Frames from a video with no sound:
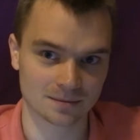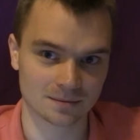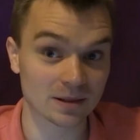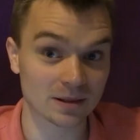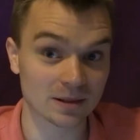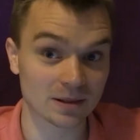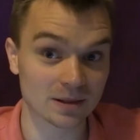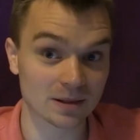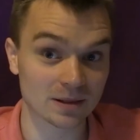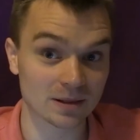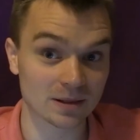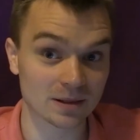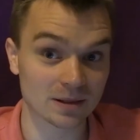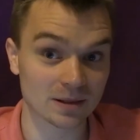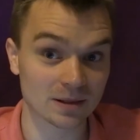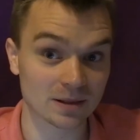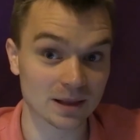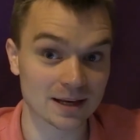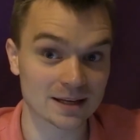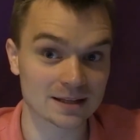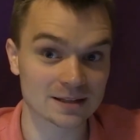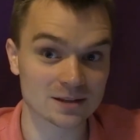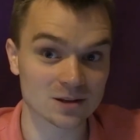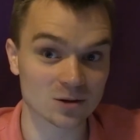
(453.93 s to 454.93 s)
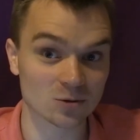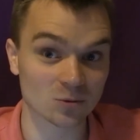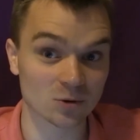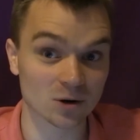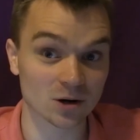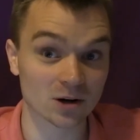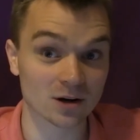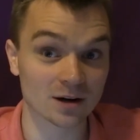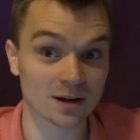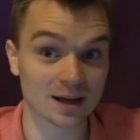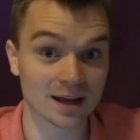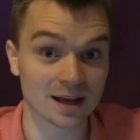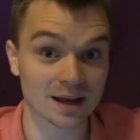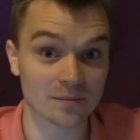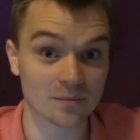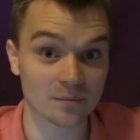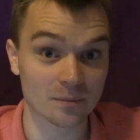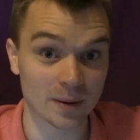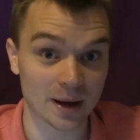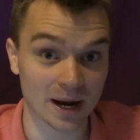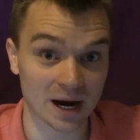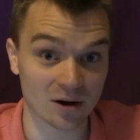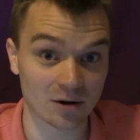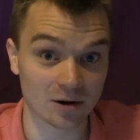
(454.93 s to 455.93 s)
You can replace the word
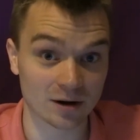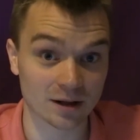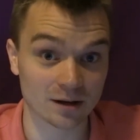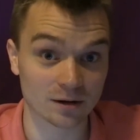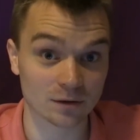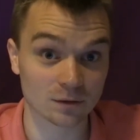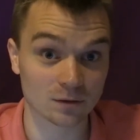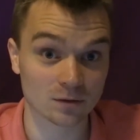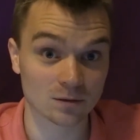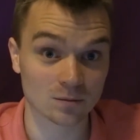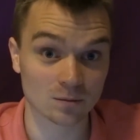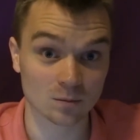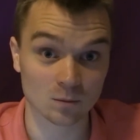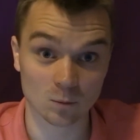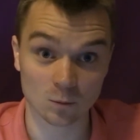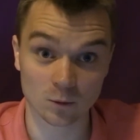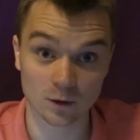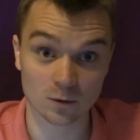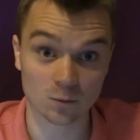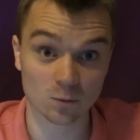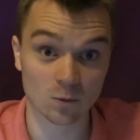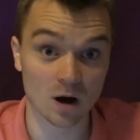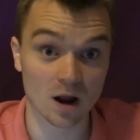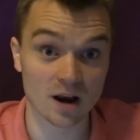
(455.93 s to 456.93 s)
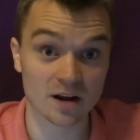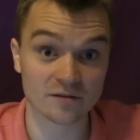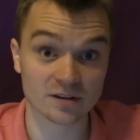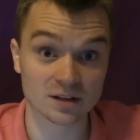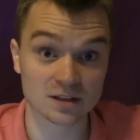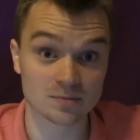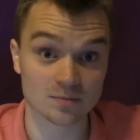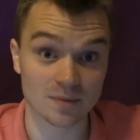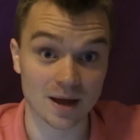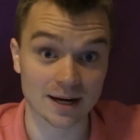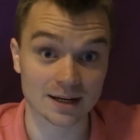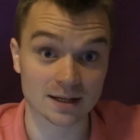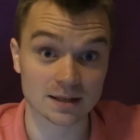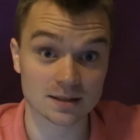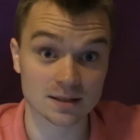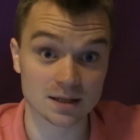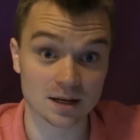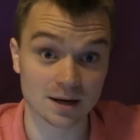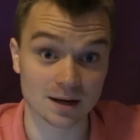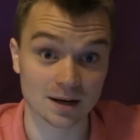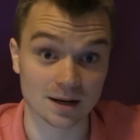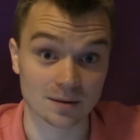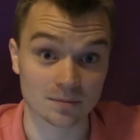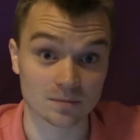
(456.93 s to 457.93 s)
imperative with one of its many
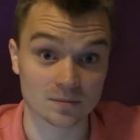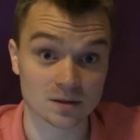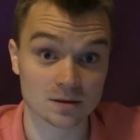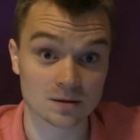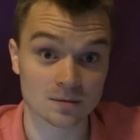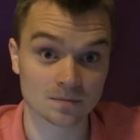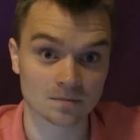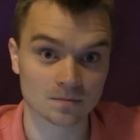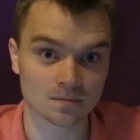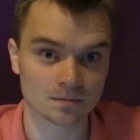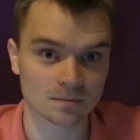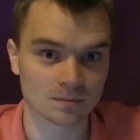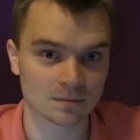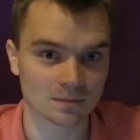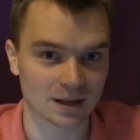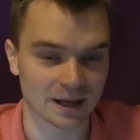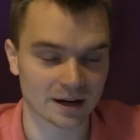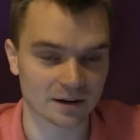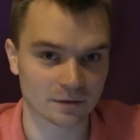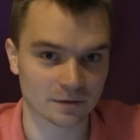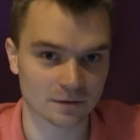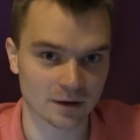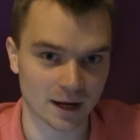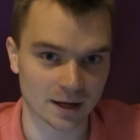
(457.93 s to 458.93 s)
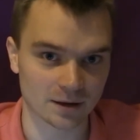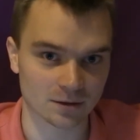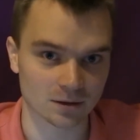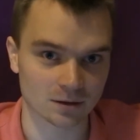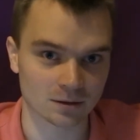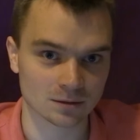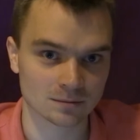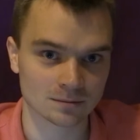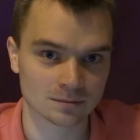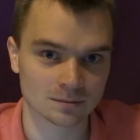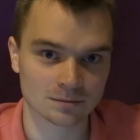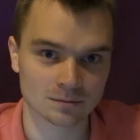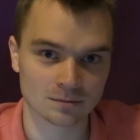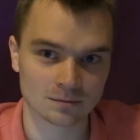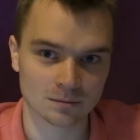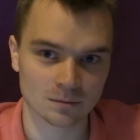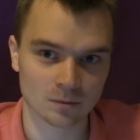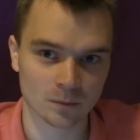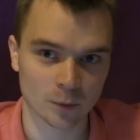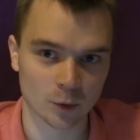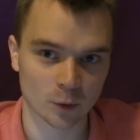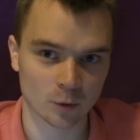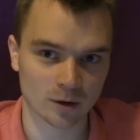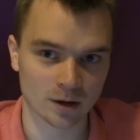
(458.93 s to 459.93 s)
synonyms, like vital,
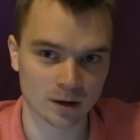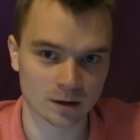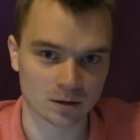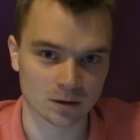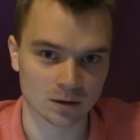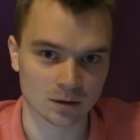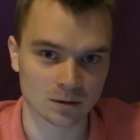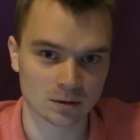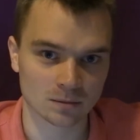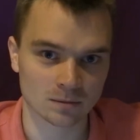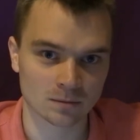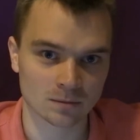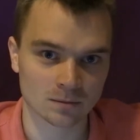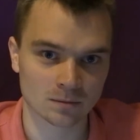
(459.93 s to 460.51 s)
critical,